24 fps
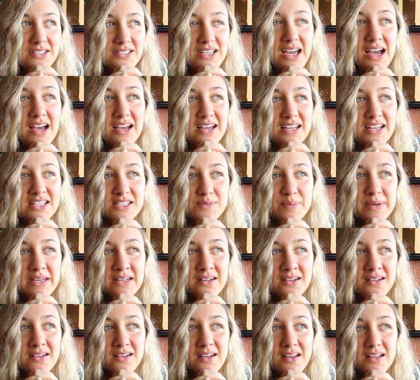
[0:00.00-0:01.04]
yeah, it's been,
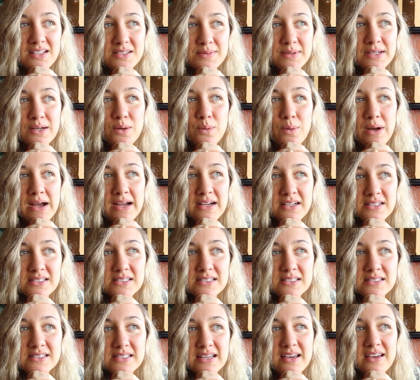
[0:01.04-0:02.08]
it's been a while
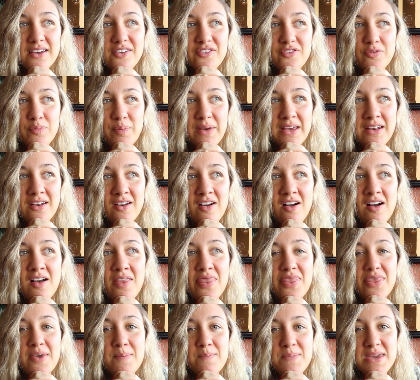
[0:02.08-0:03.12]
since I've been on
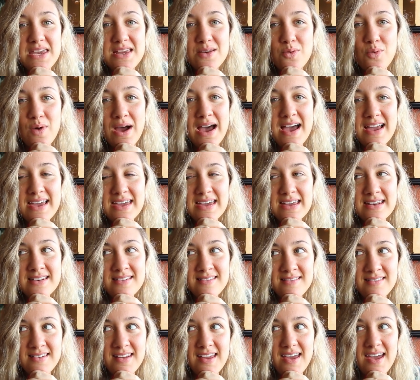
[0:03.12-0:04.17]
the meat wagon,
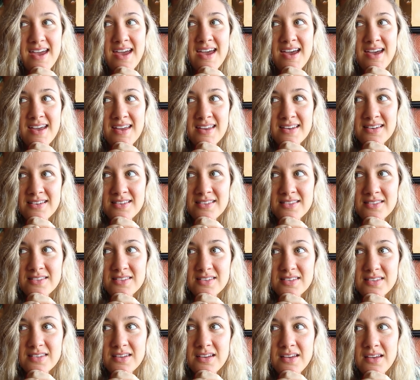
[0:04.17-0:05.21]
and
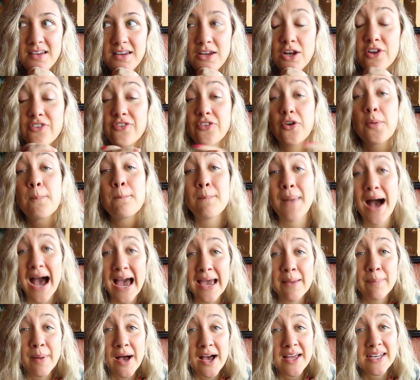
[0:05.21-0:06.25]
you know, for
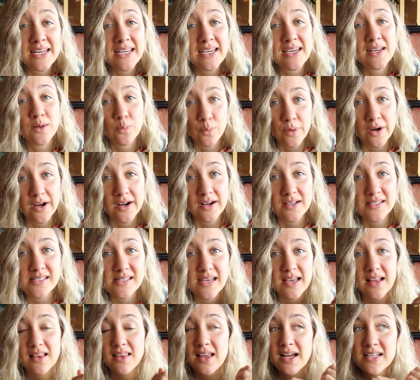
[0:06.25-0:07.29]
my body, it works.
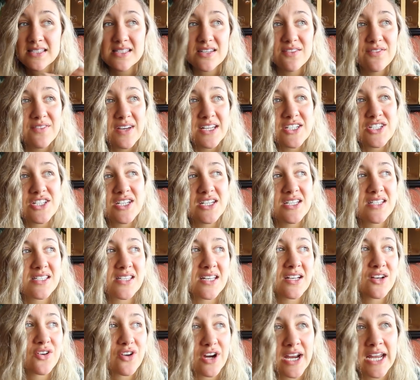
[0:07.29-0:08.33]
Like lots of veggies
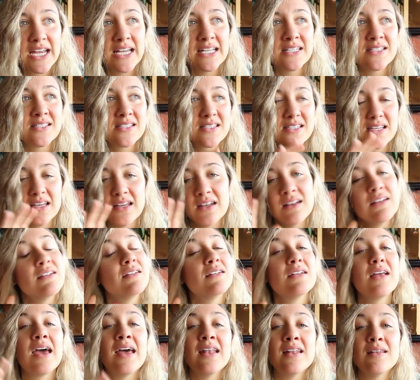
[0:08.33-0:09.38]
and grains and,
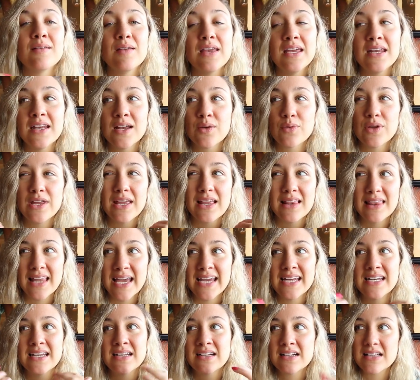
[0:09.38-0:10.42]
and eating really
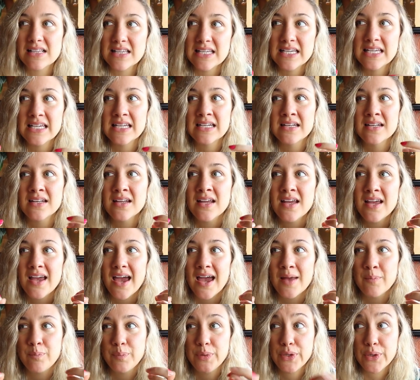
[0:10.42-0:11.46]
light and clean
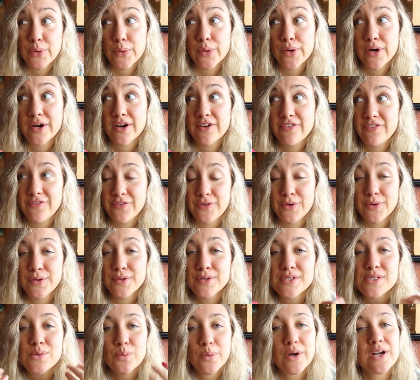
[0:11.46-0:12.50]
and pure
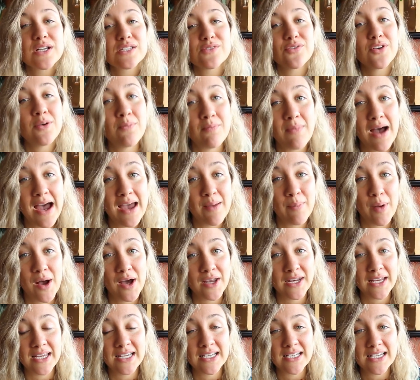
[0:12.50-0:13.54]
foods works for my
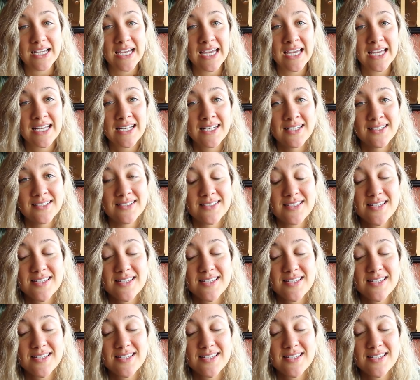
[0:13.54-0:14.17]
body. And